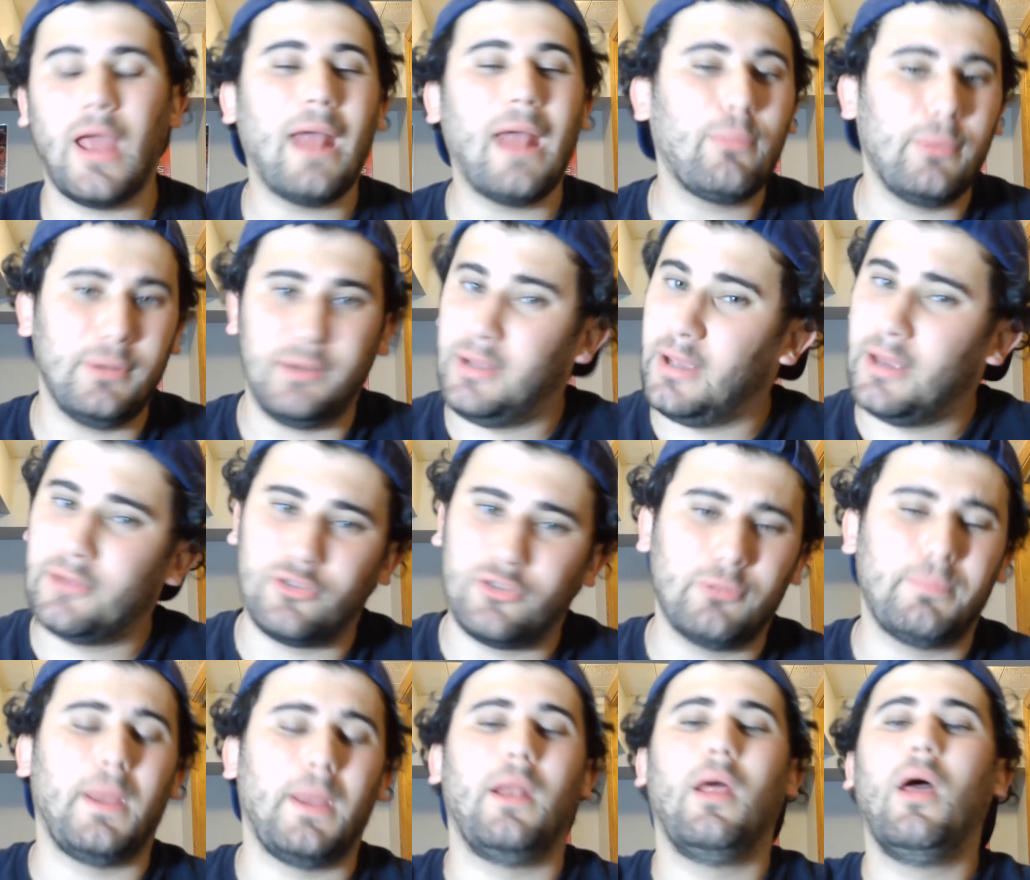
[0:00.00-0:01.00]
Edwin Diaz has
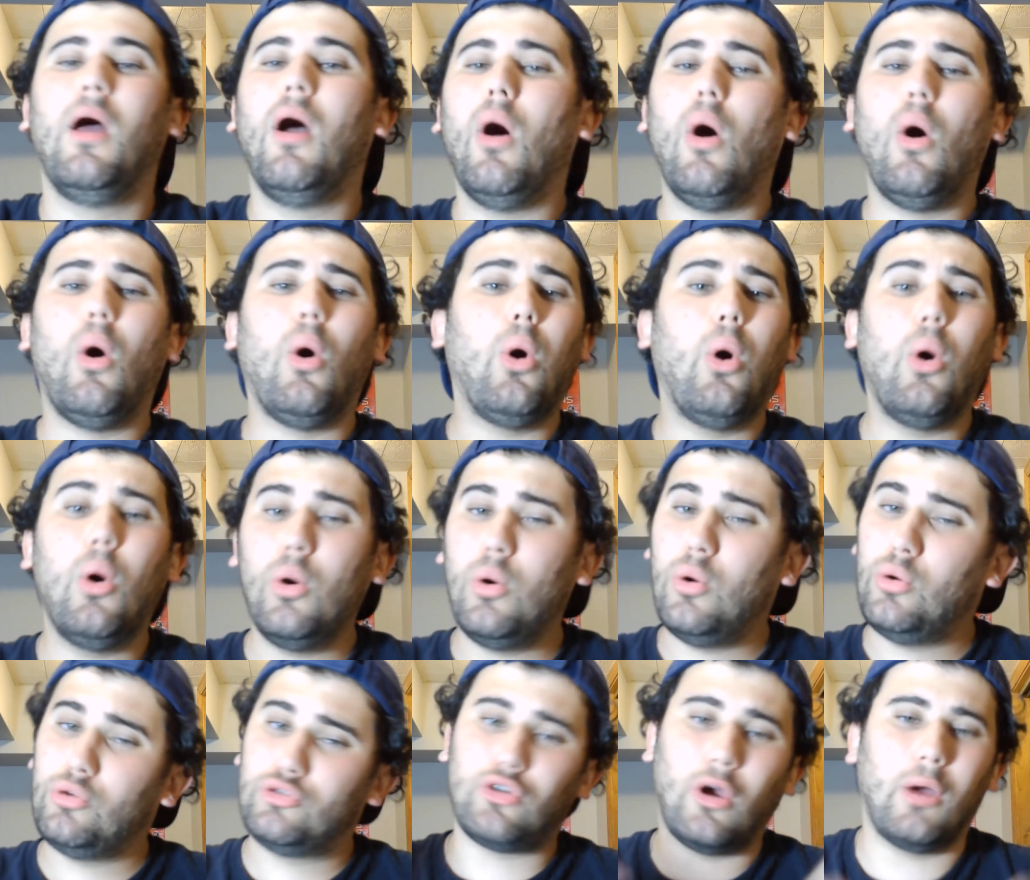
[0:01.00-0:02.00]
been,
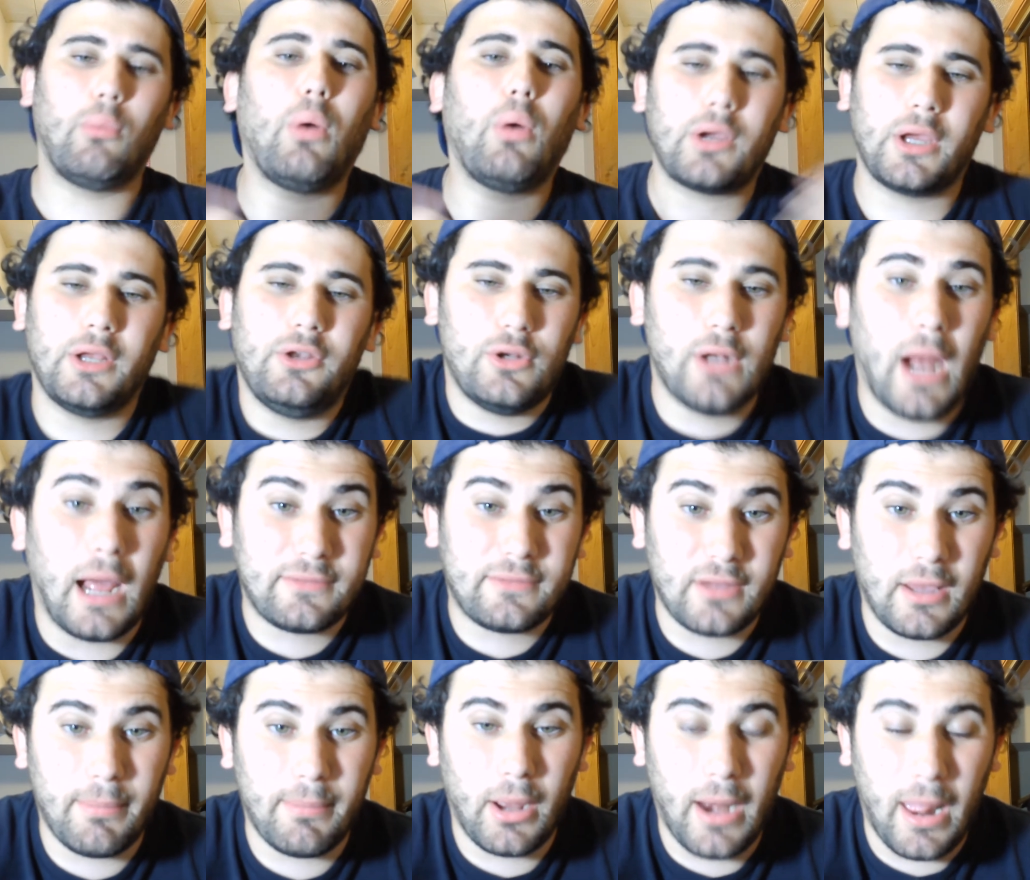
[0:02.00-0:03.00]
what can you not
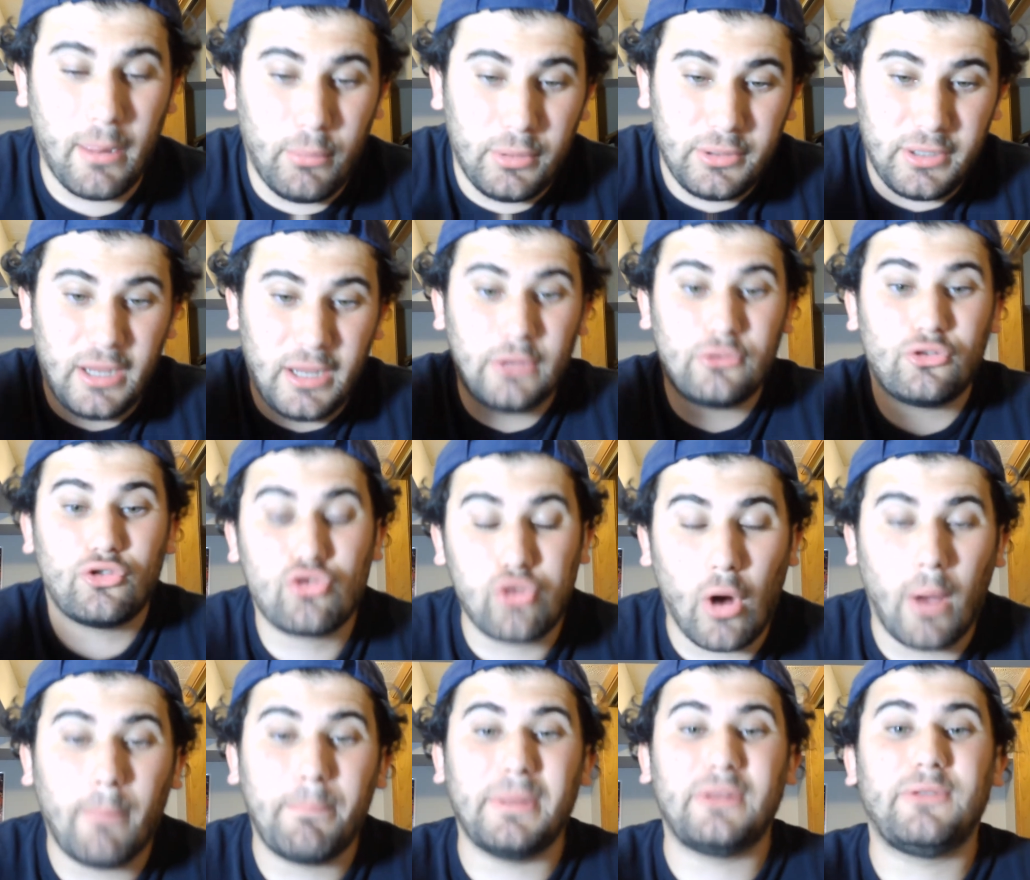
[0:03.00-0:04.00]
say about Edwin Diaz?
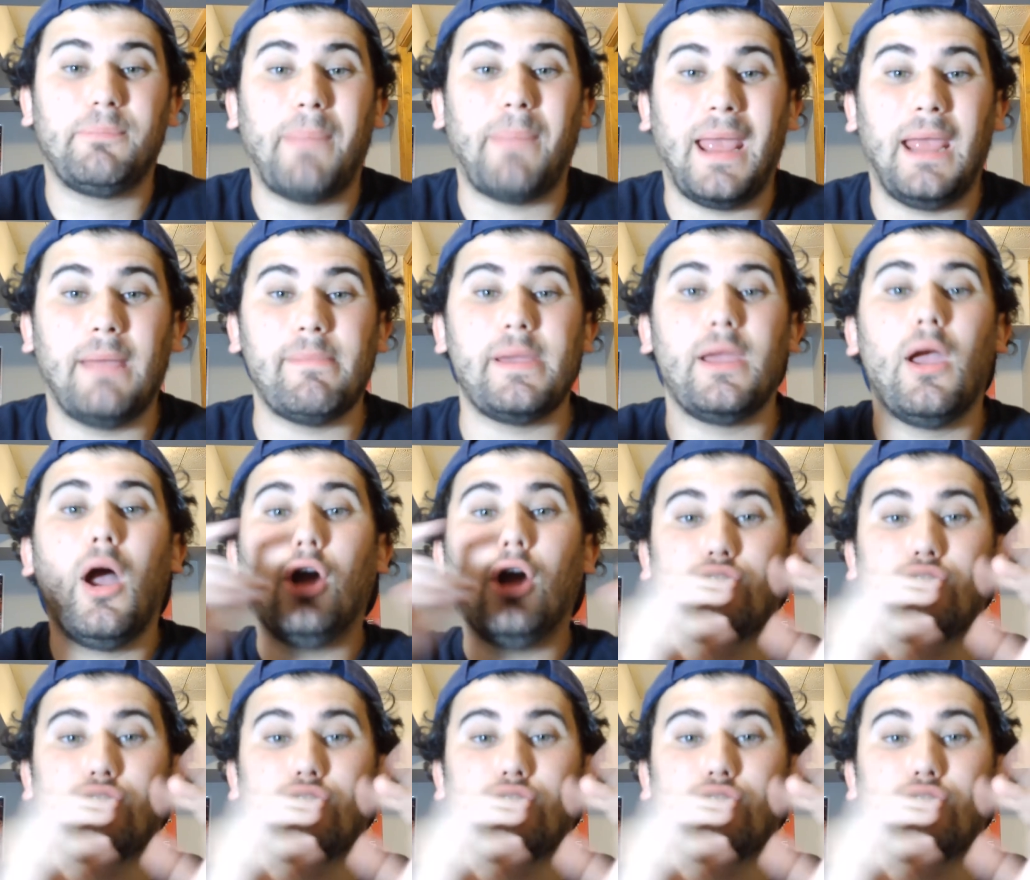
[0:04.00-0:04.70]
Trumpets, baby.